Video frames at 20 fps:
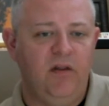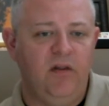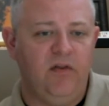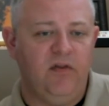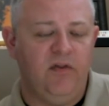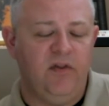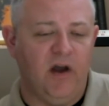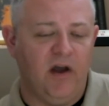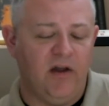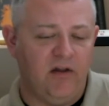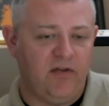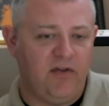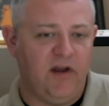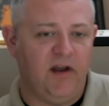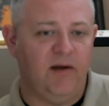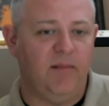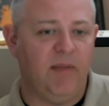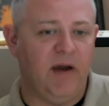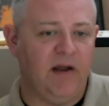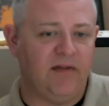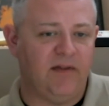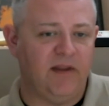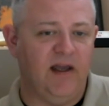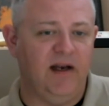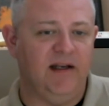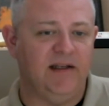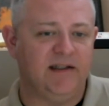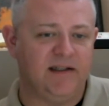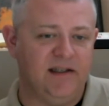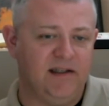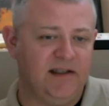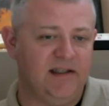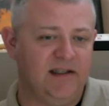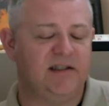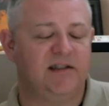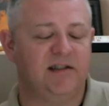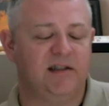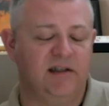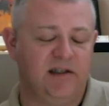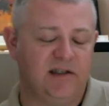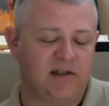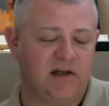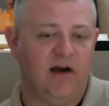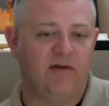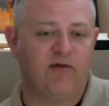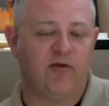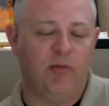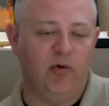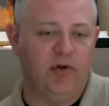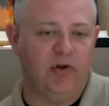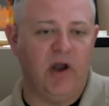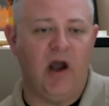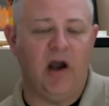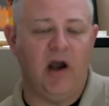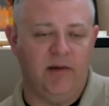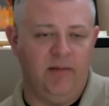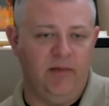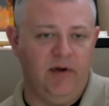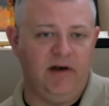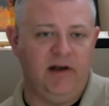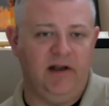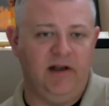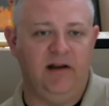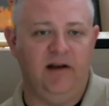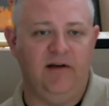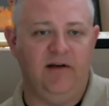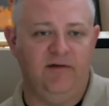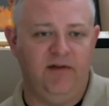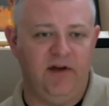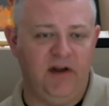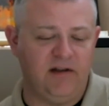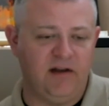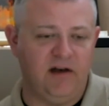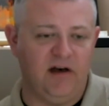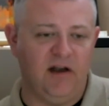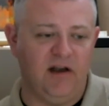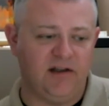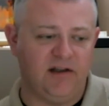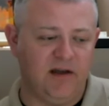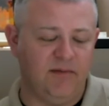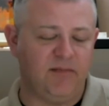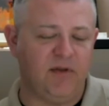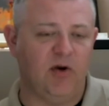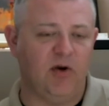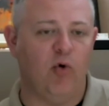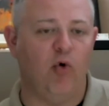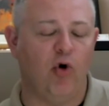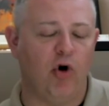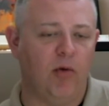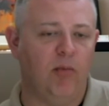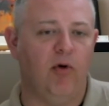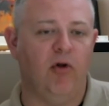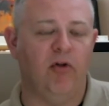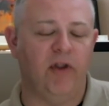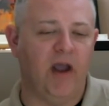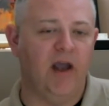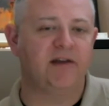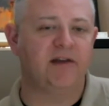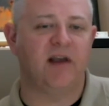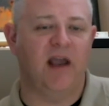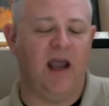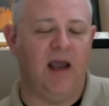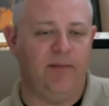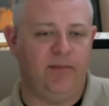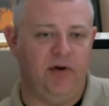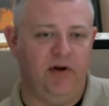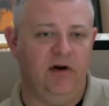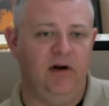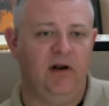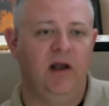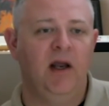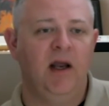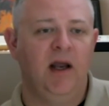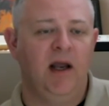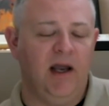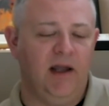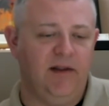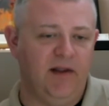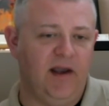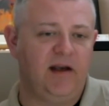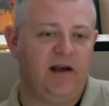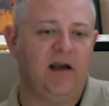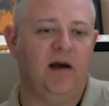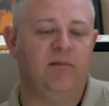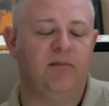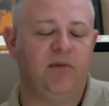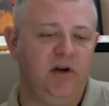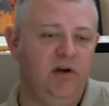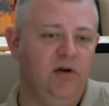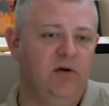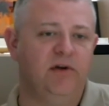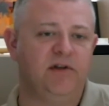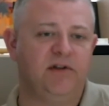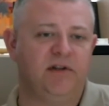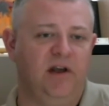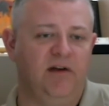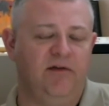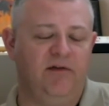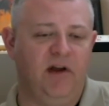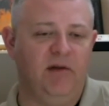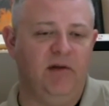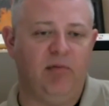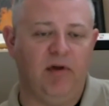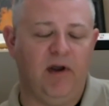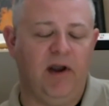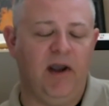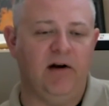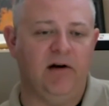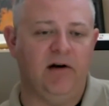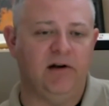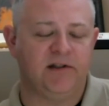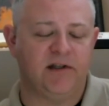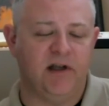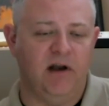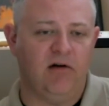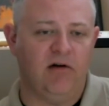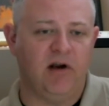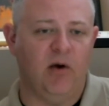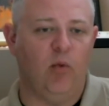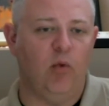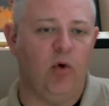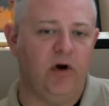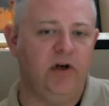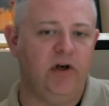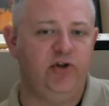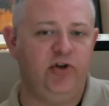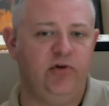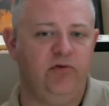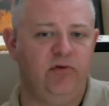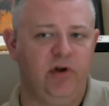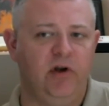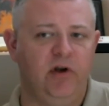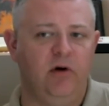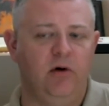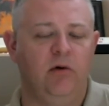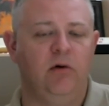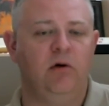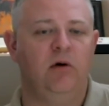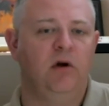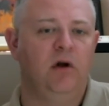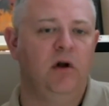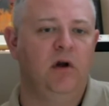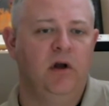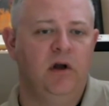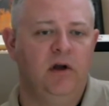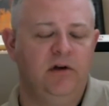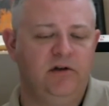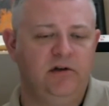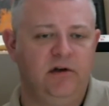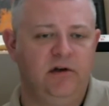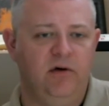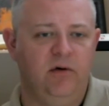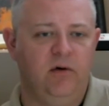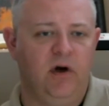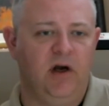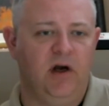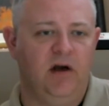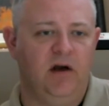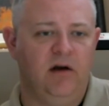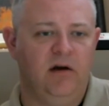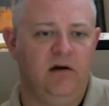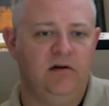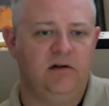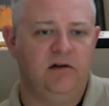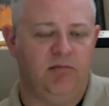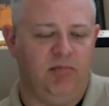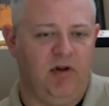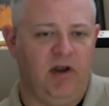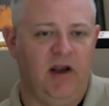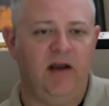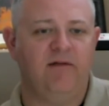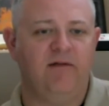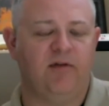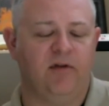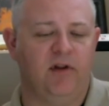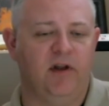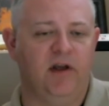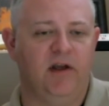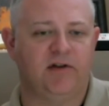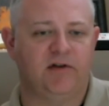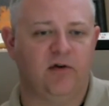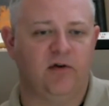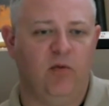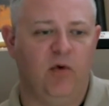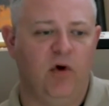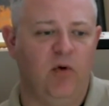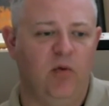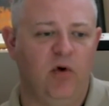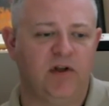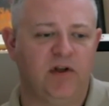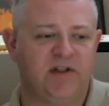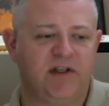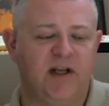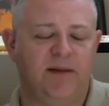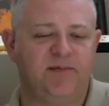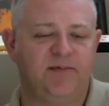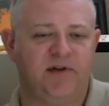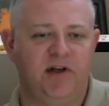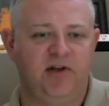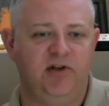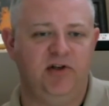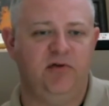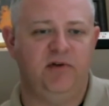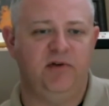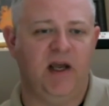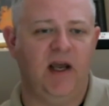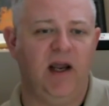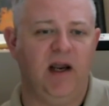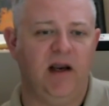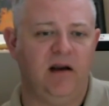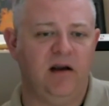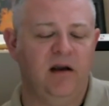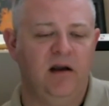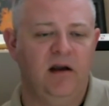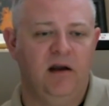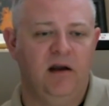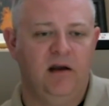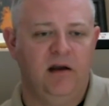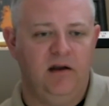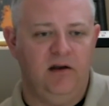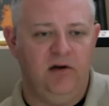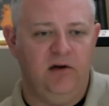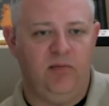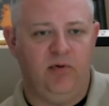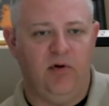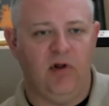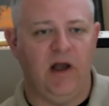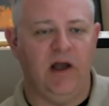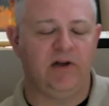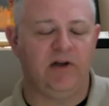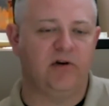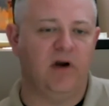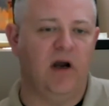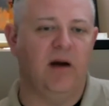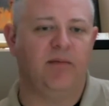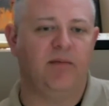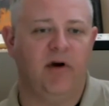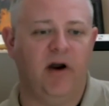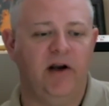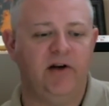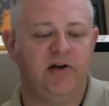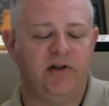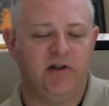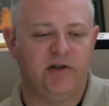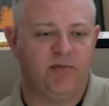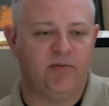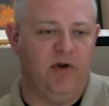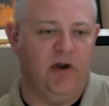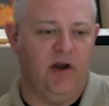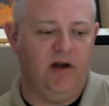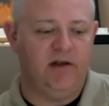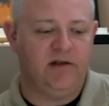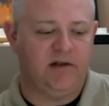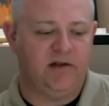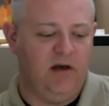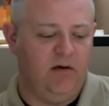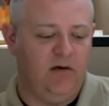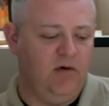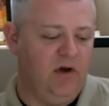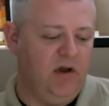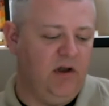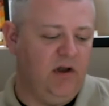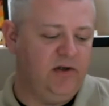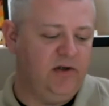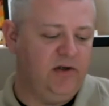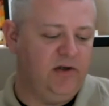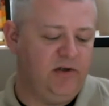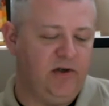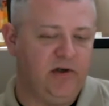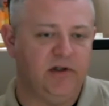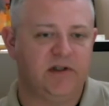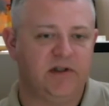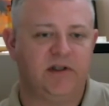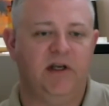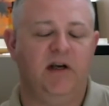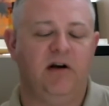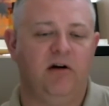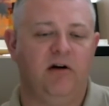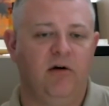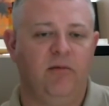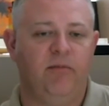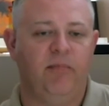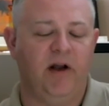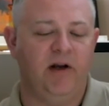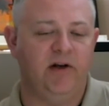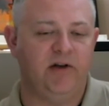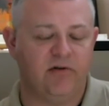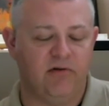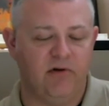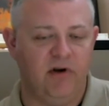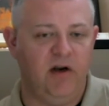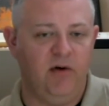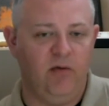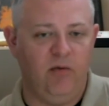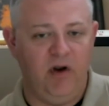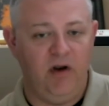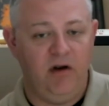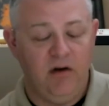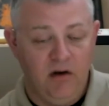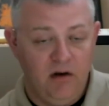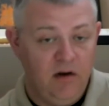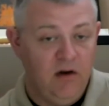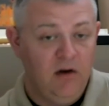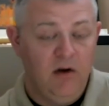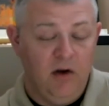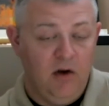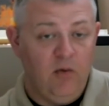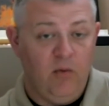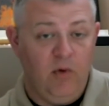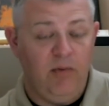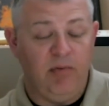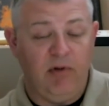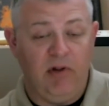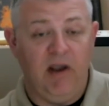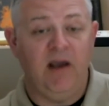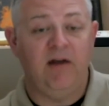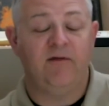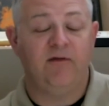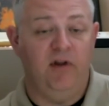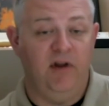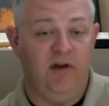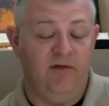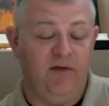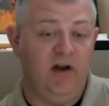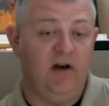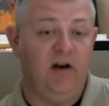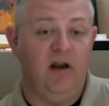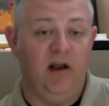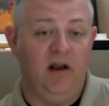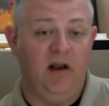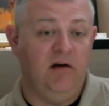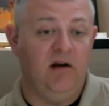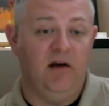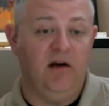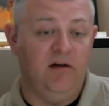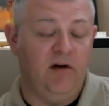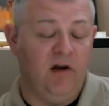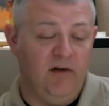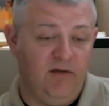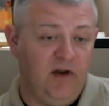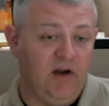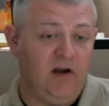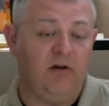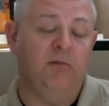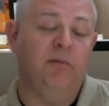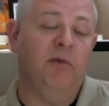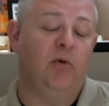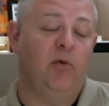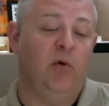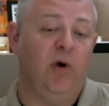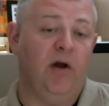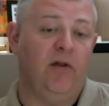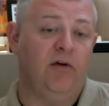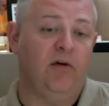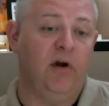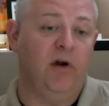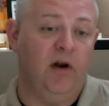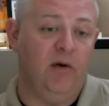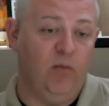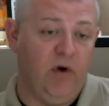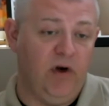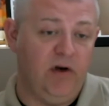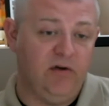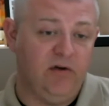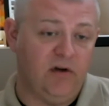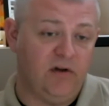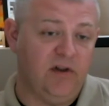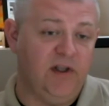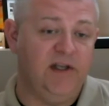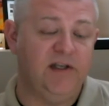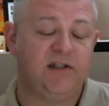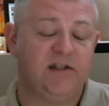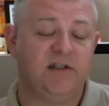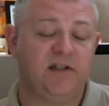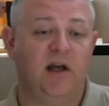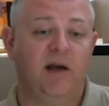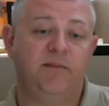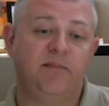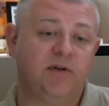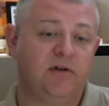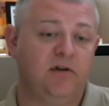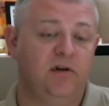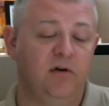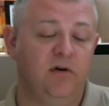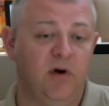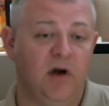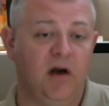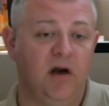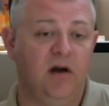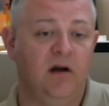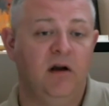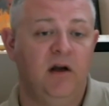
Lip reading: The other thing about that is that this is a discoverable document. In the event that something horrible does happen, and they come to you as the event planner and say, "Okay, what did you do to plan for this, or what steps did you take?" You pull out your operations plan and say, "Well, as you can see here on page 3, we planned for the event of inclement weather, and we took these steps to